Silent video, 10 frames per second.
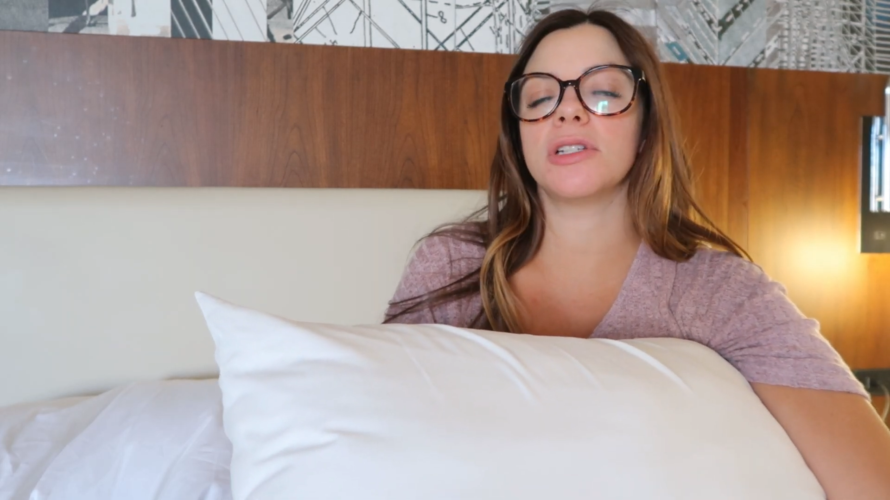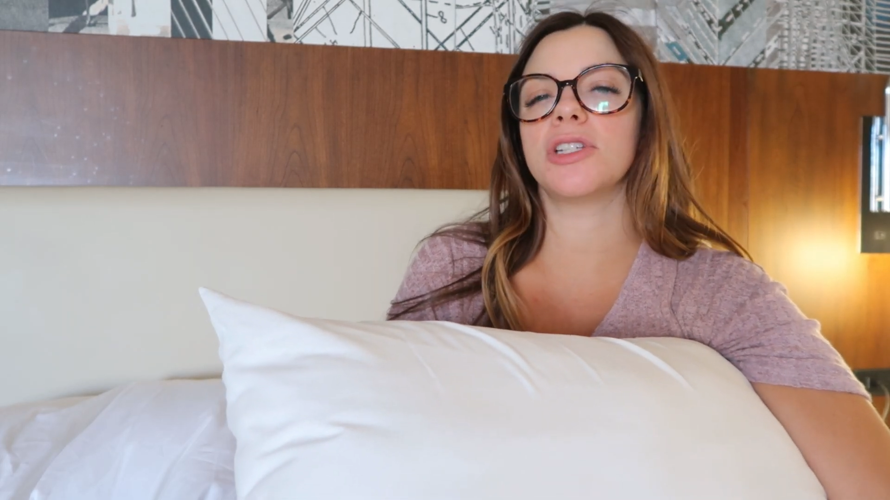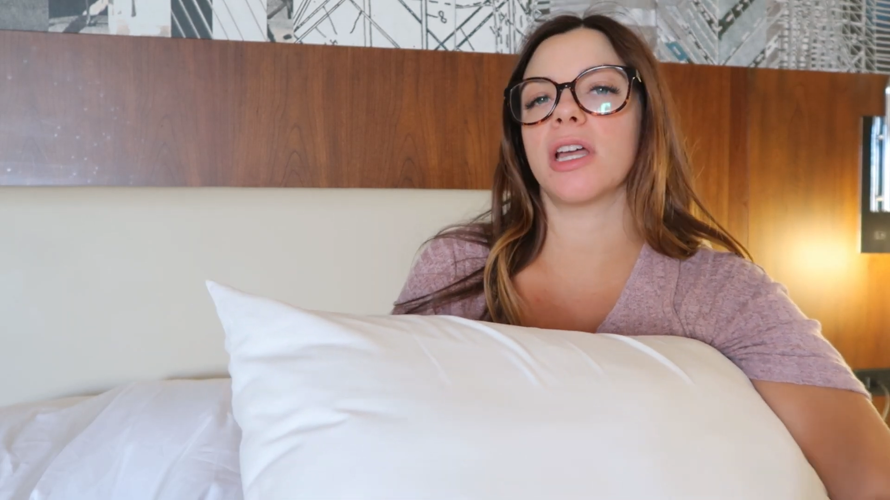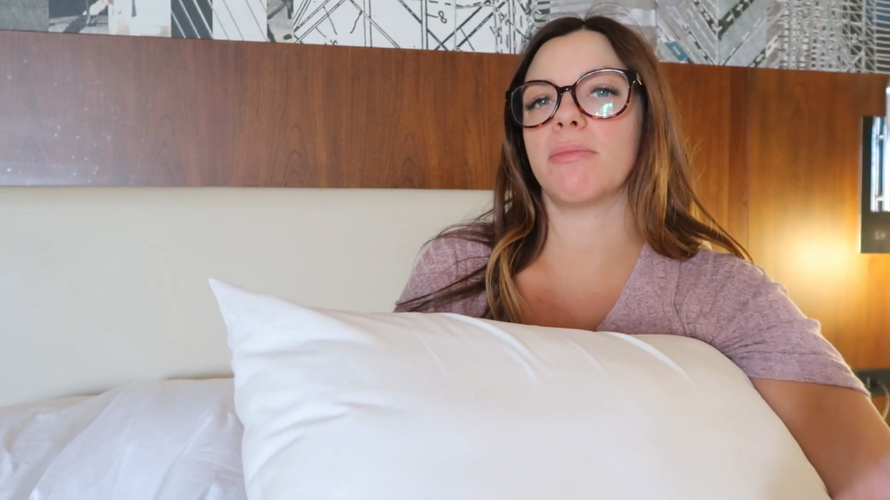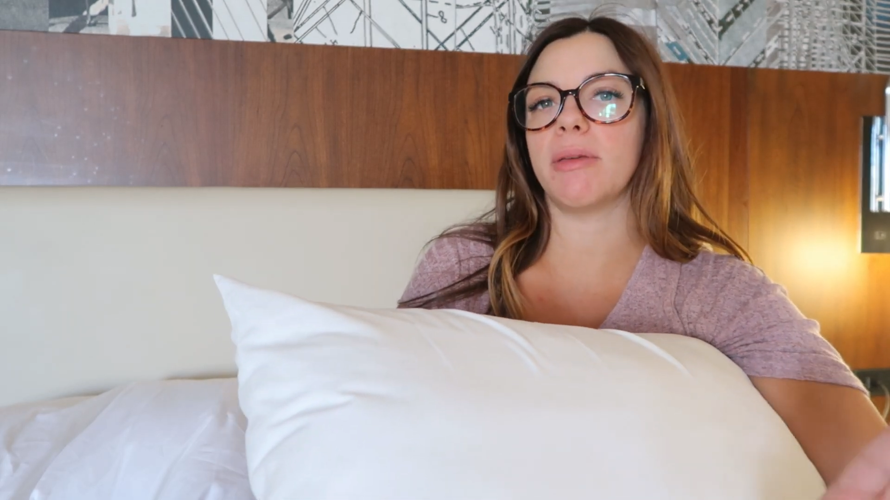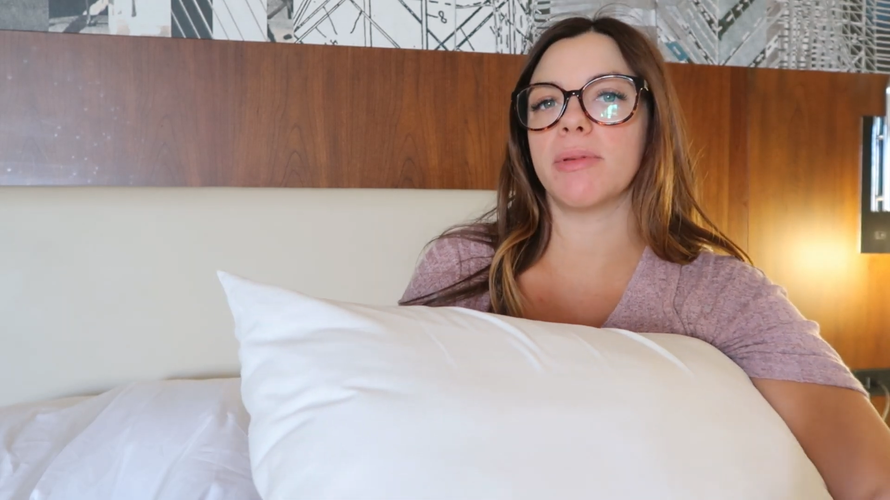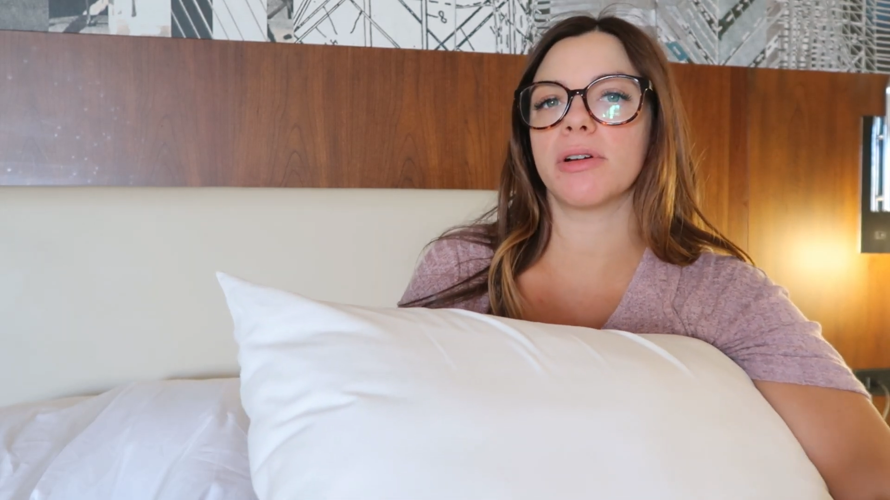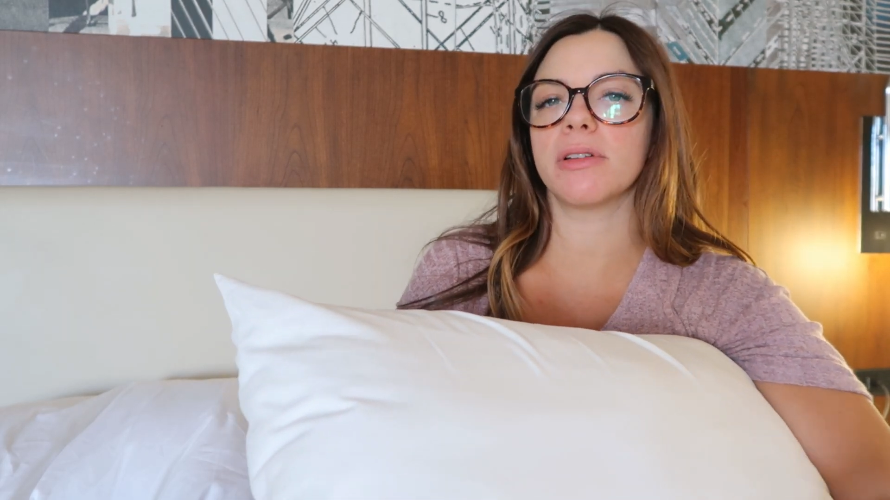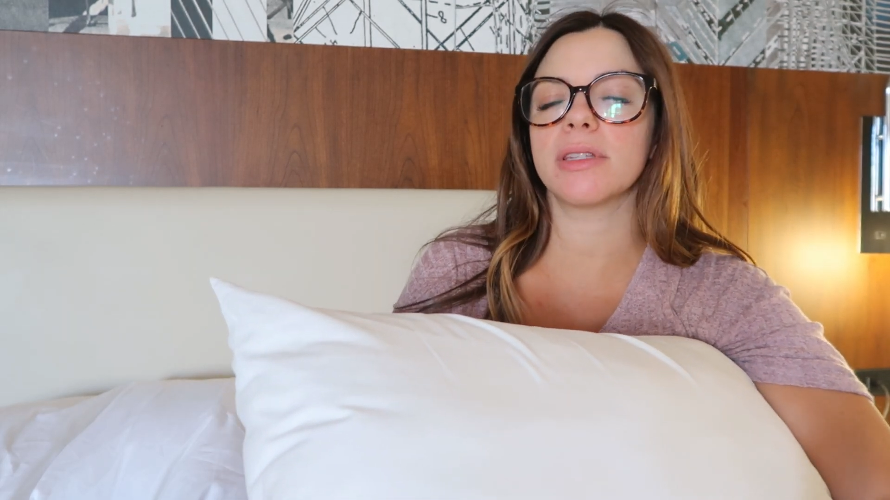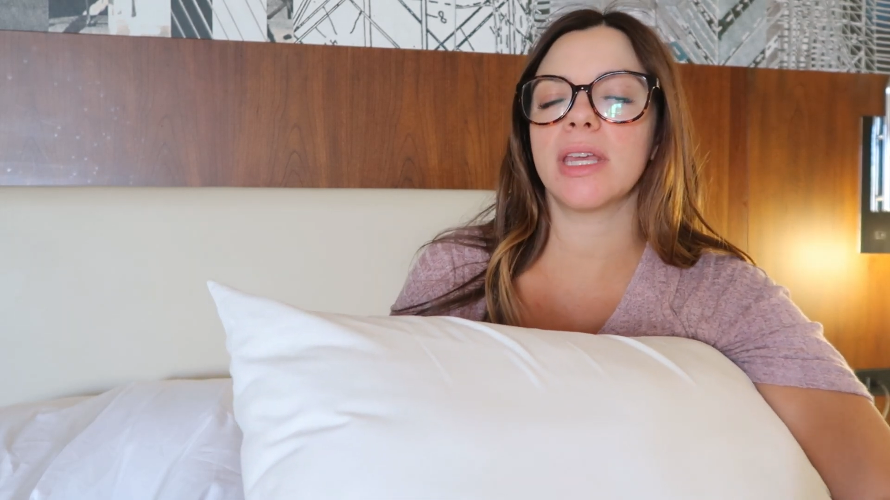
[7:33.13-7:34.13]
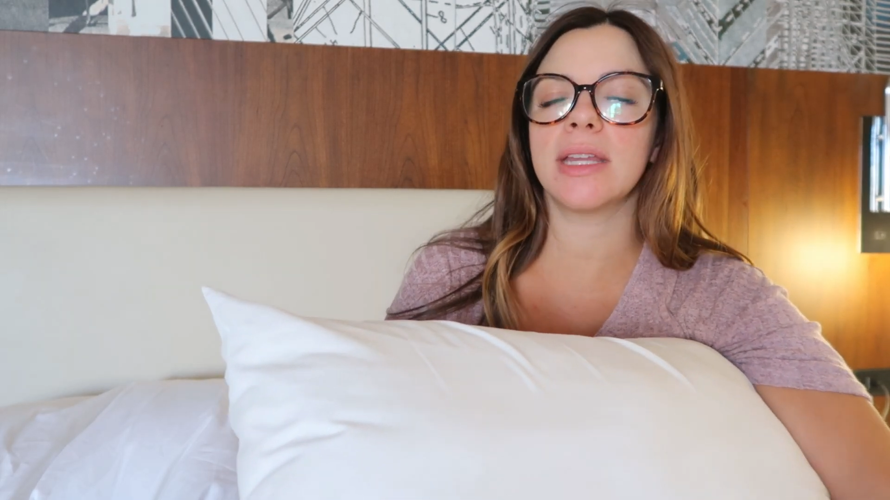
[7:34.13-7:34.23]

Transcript: to check baby girl's